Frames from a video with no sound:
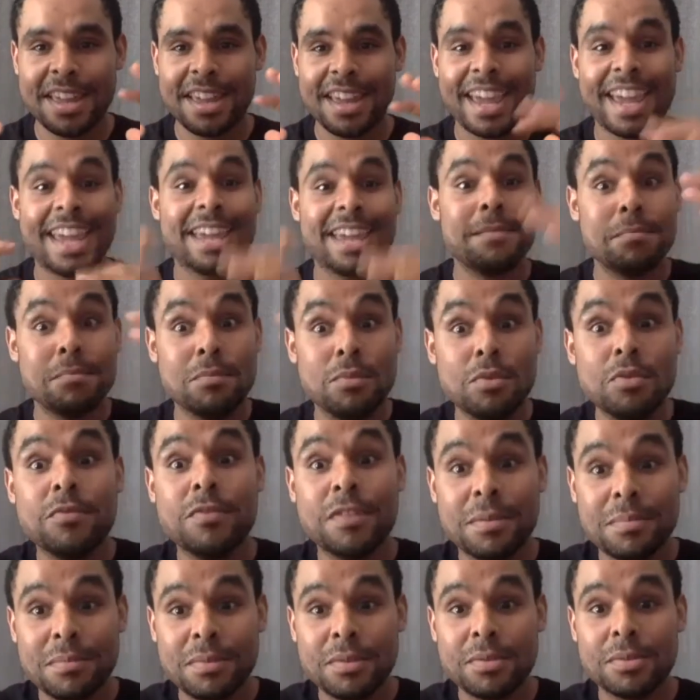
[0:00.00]
a movie
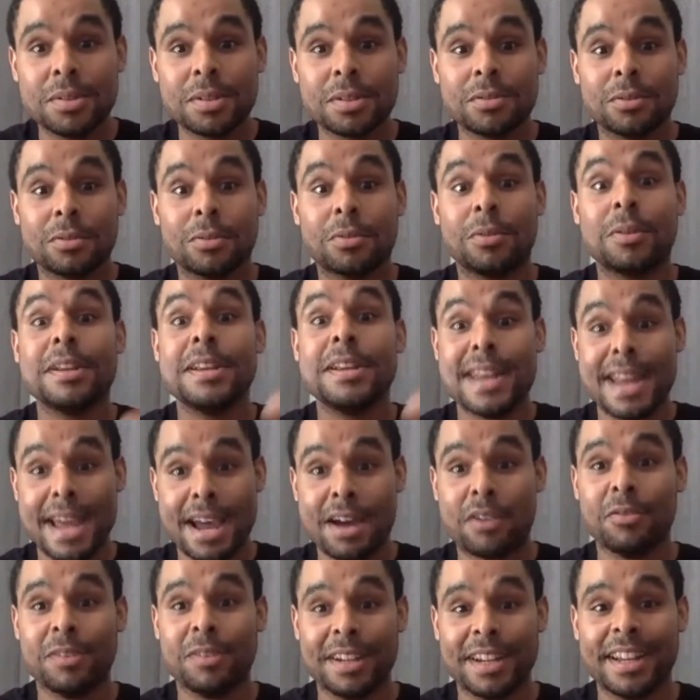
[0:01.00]
musical
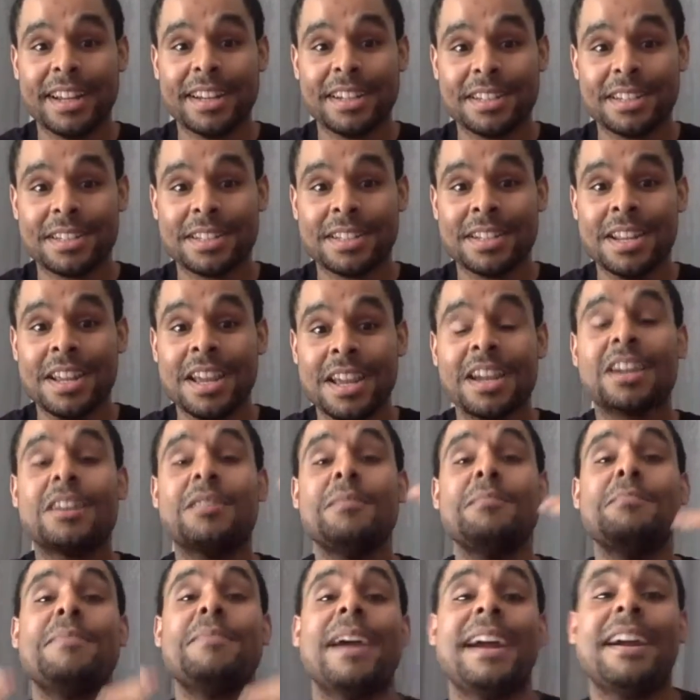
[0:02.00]
nowadays
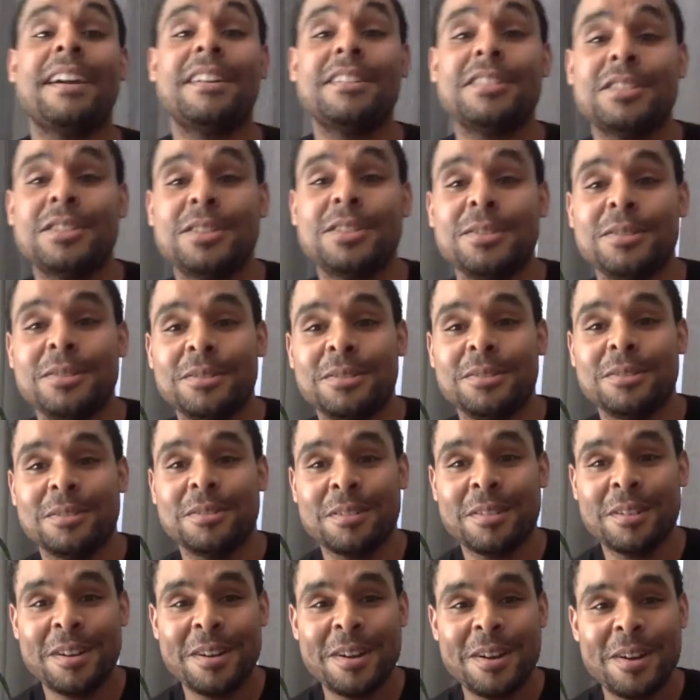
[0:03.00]
compared to
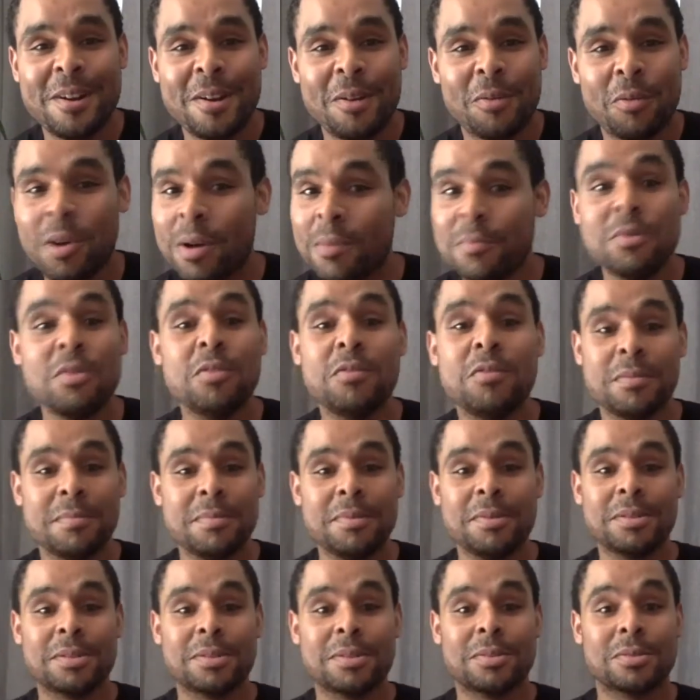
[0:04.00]
what movie
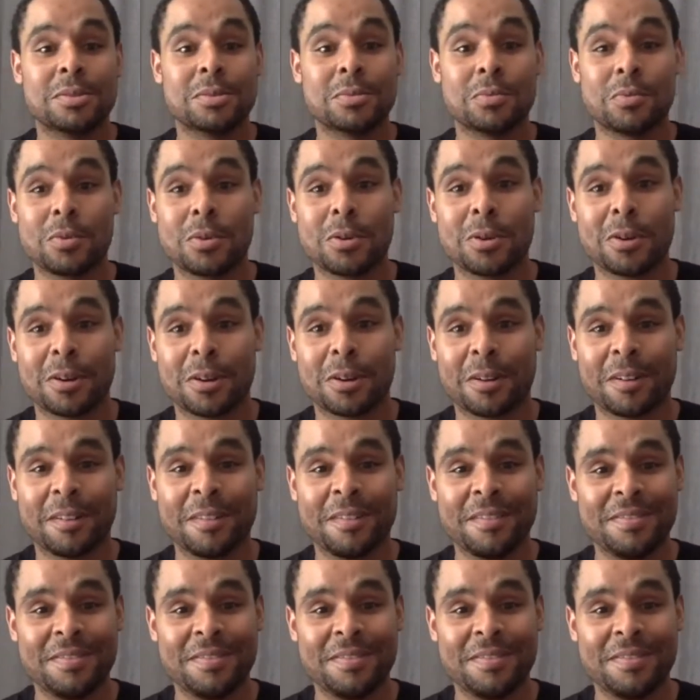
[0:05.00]
musicals were